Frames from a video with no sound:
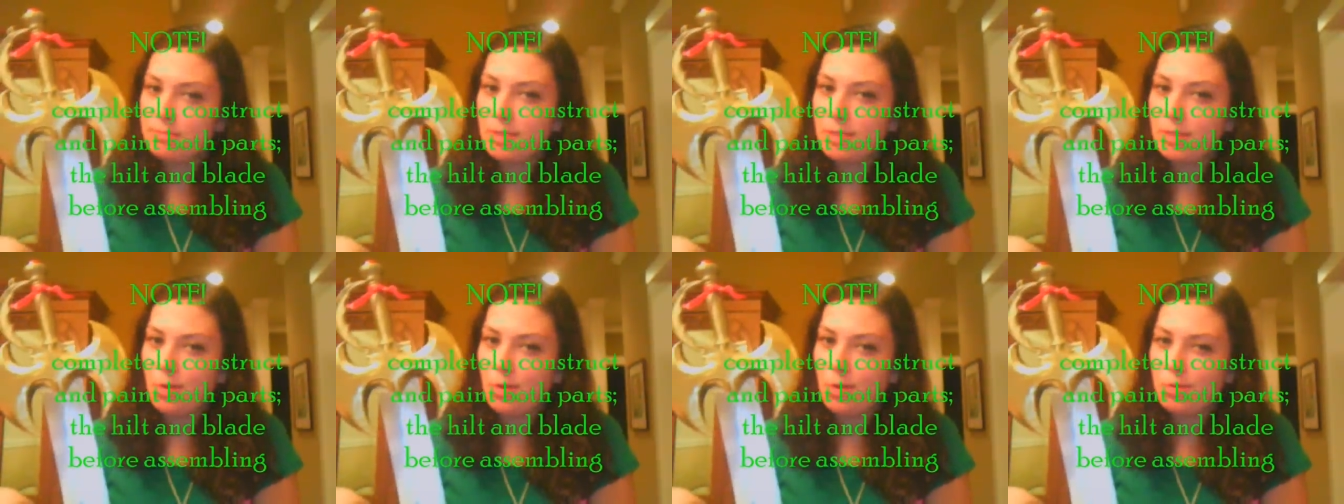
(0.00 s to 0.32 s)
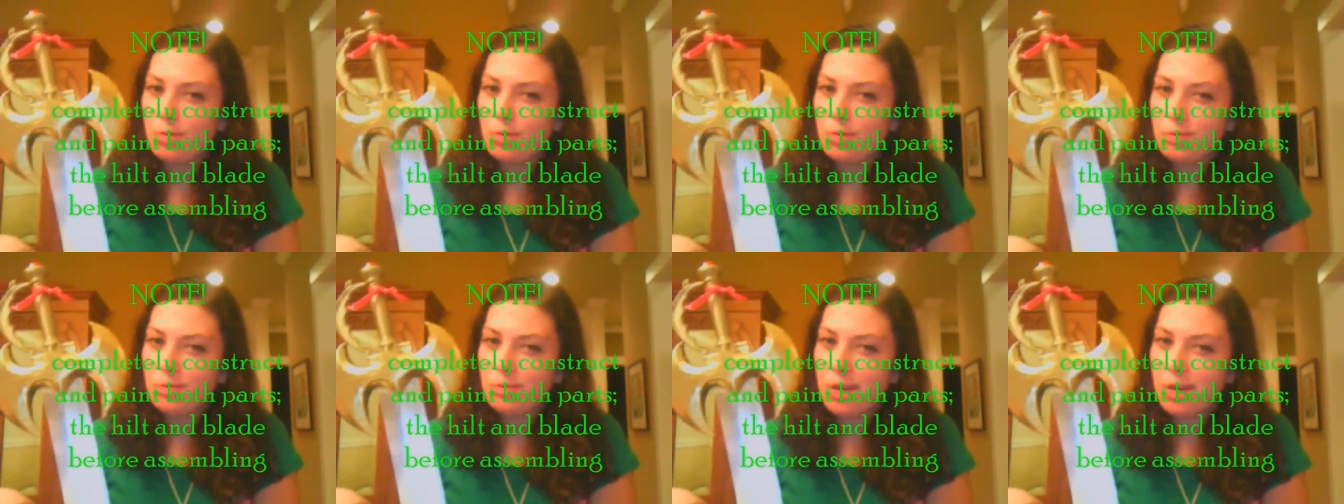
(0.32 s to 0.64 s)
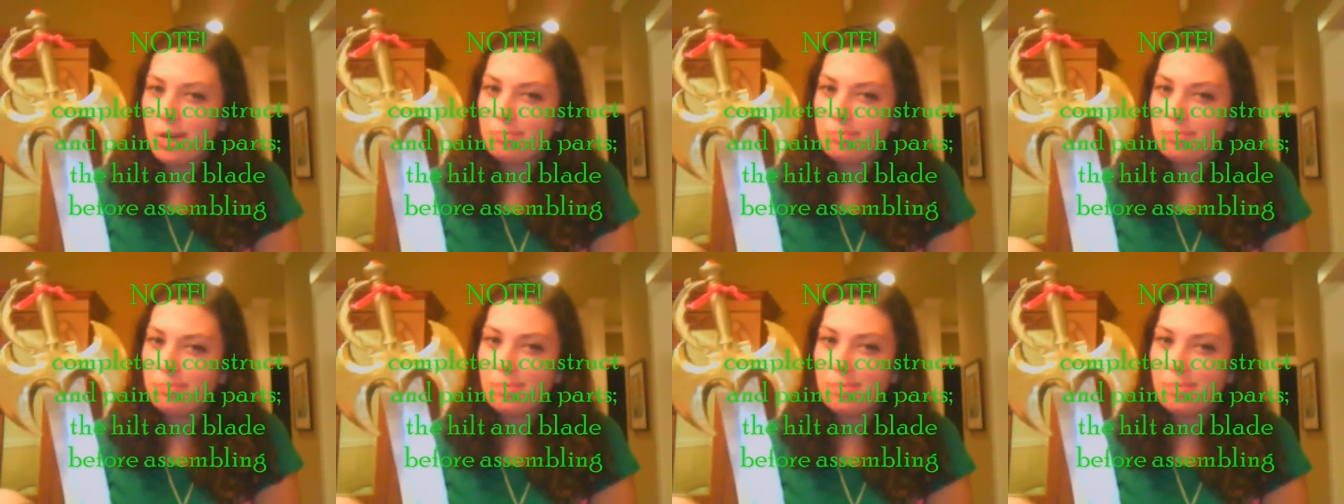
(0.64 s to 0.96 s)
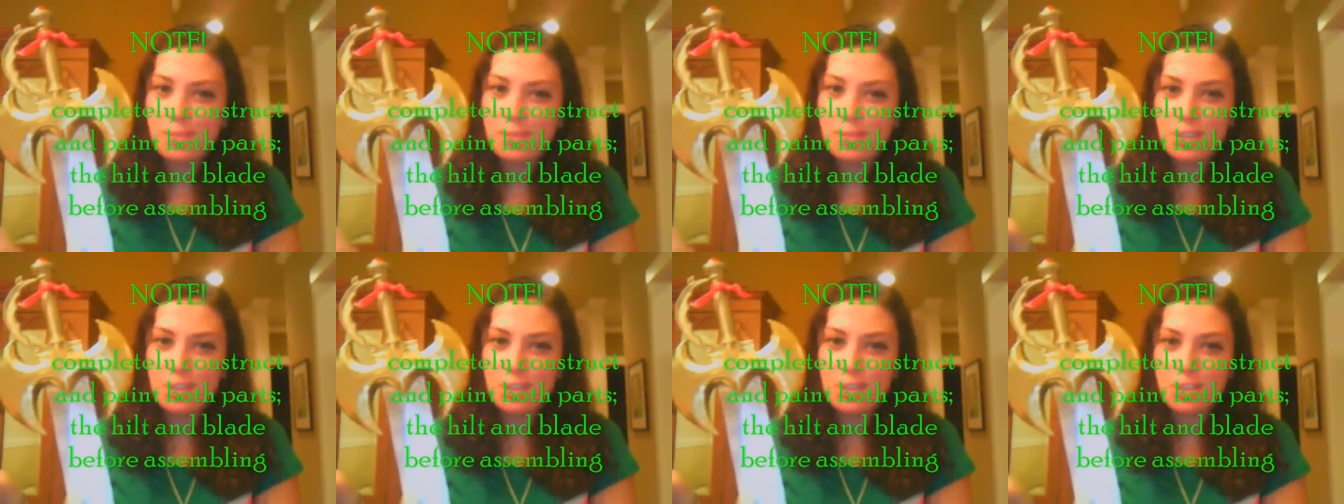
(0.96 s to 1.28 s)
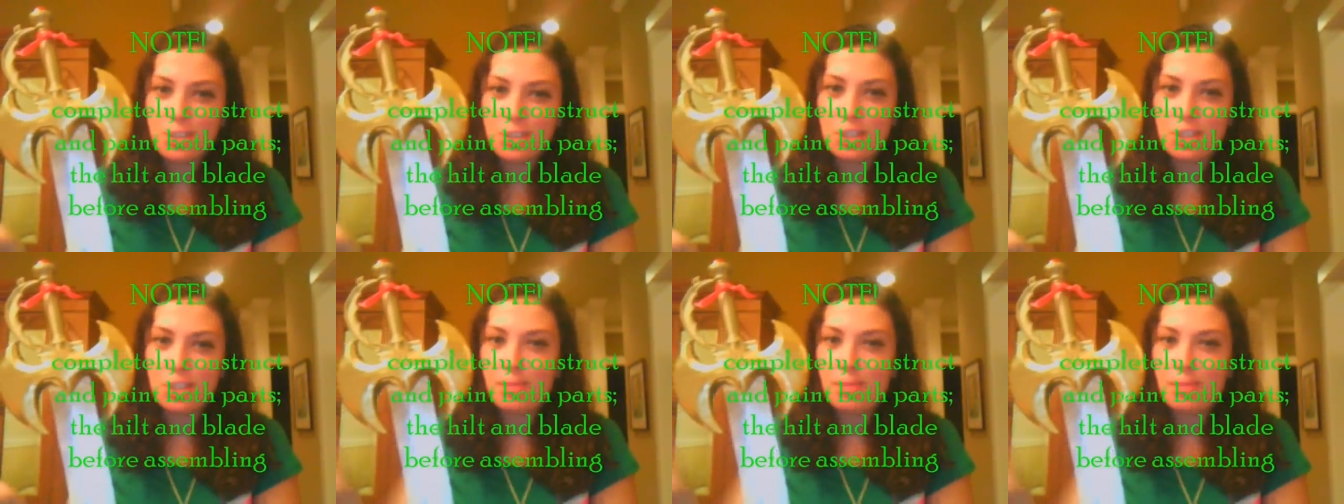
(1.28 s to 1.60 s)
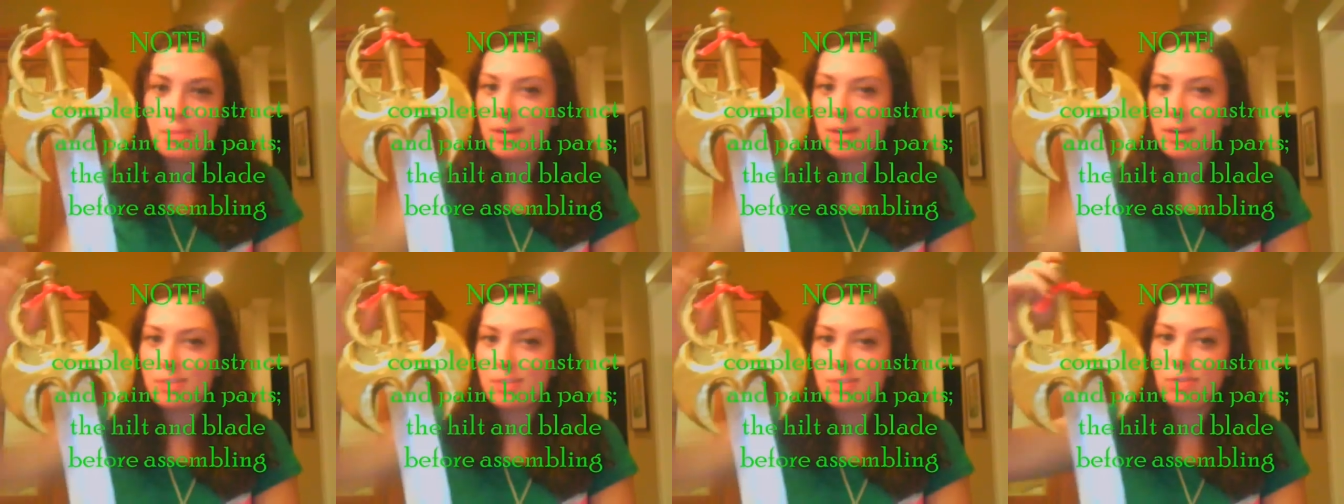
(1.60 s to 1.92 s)
A wooden rod would be just as cheap.
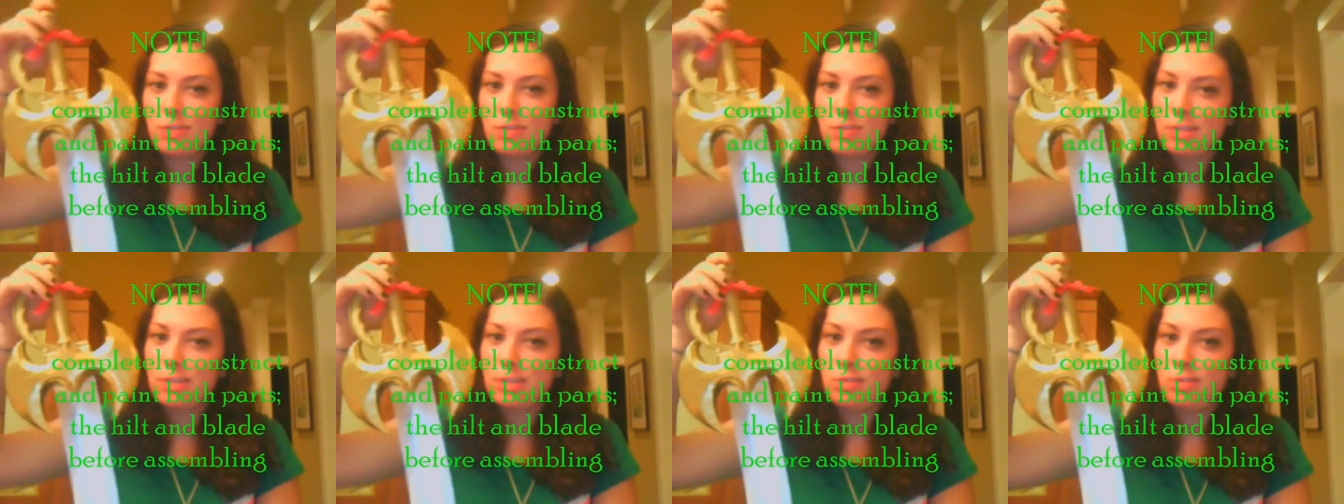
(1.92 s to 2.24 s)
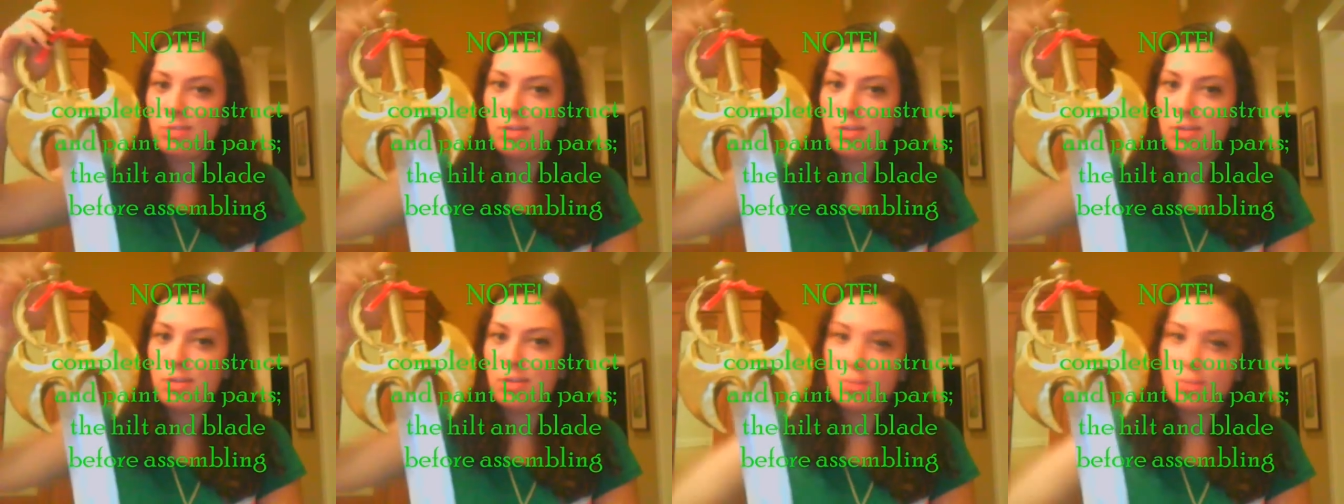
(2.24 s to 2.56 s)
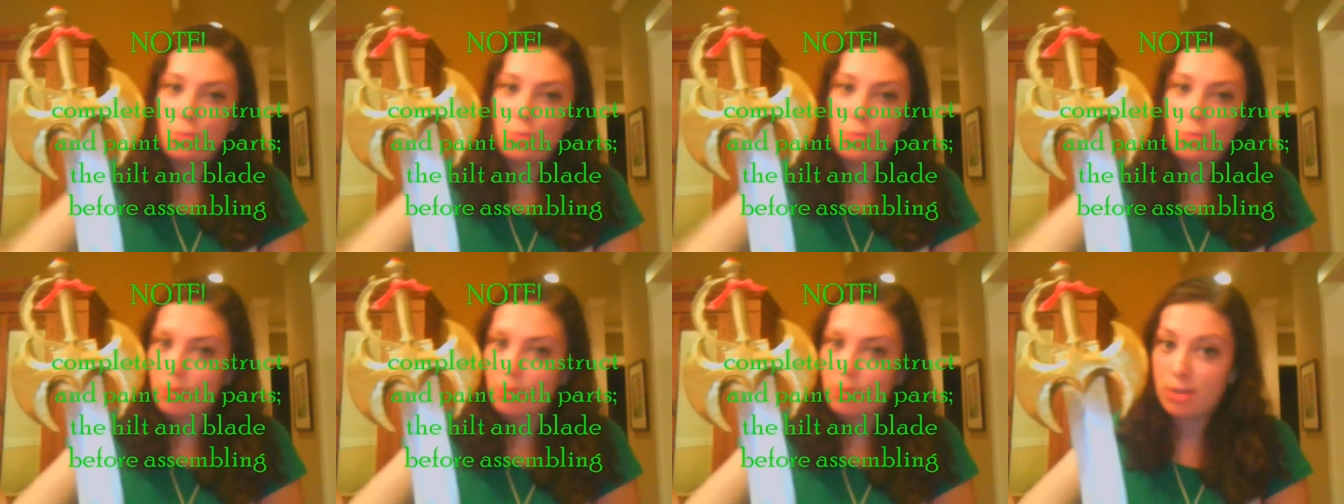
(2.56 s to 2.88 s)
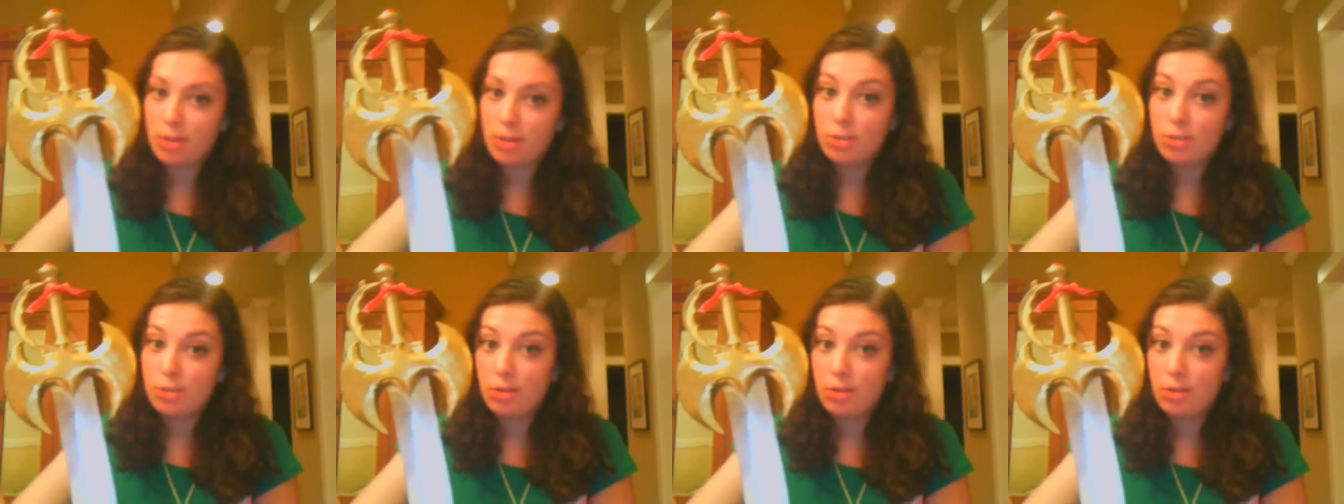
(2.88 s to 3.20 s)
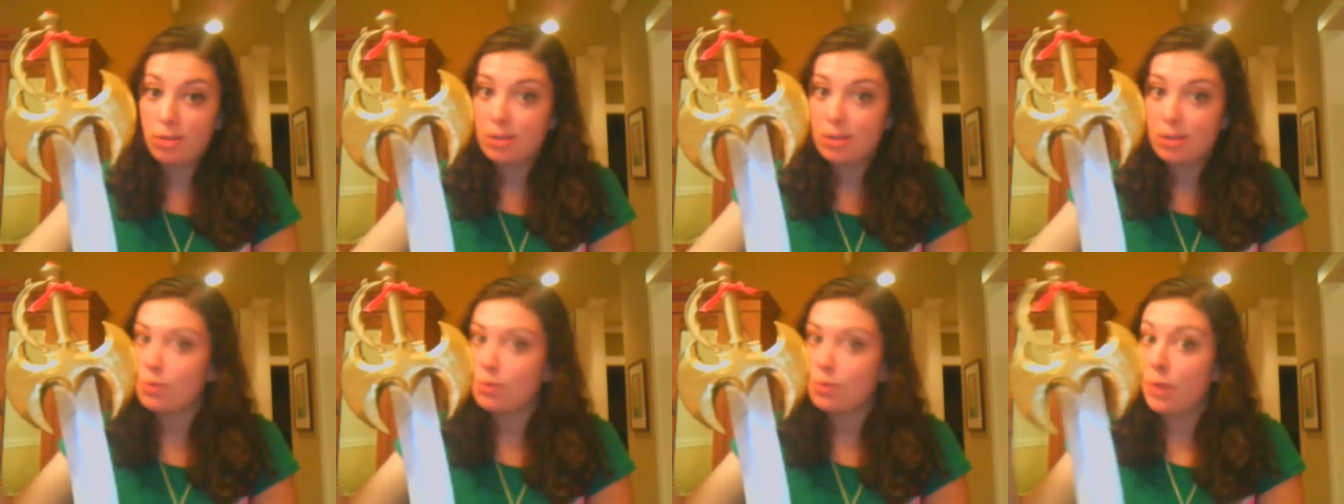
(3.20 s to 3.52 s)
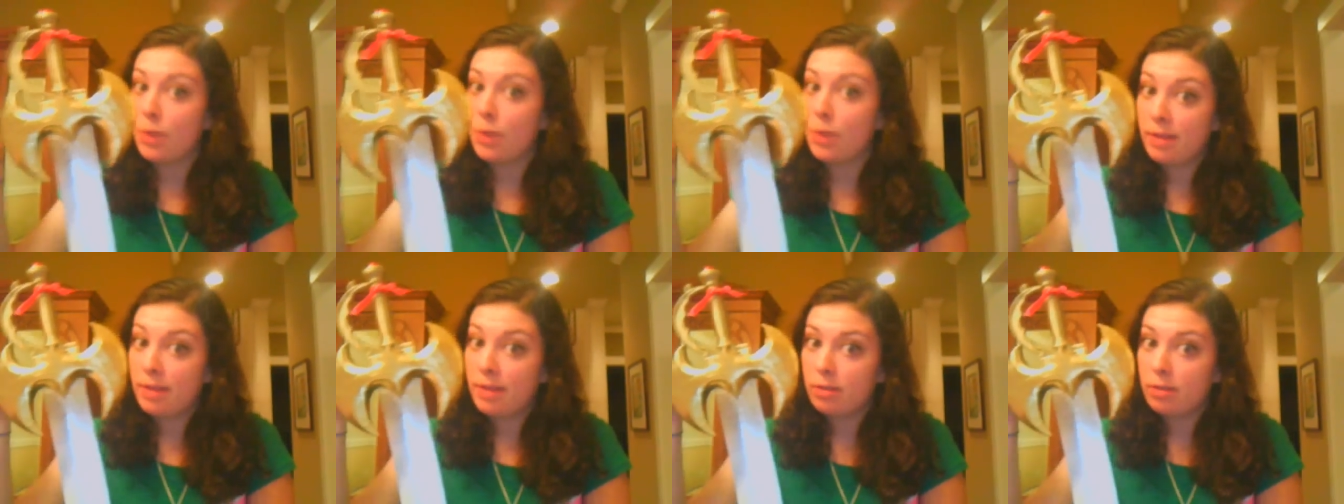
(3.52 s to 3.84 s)
I got this for like $2. A wooden rod's $2,
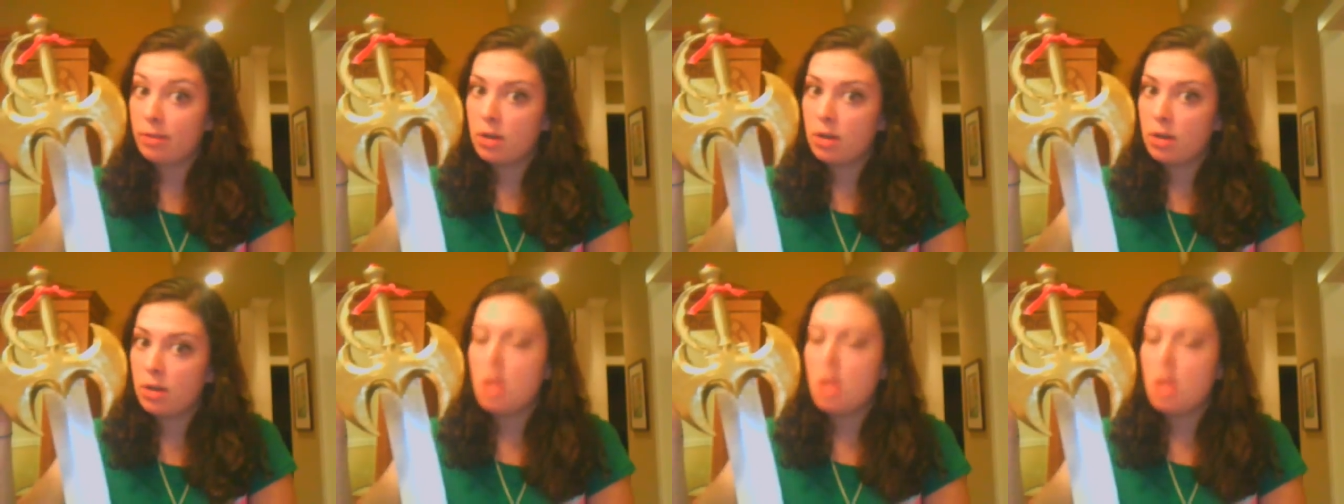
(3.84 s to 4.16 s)
whatever.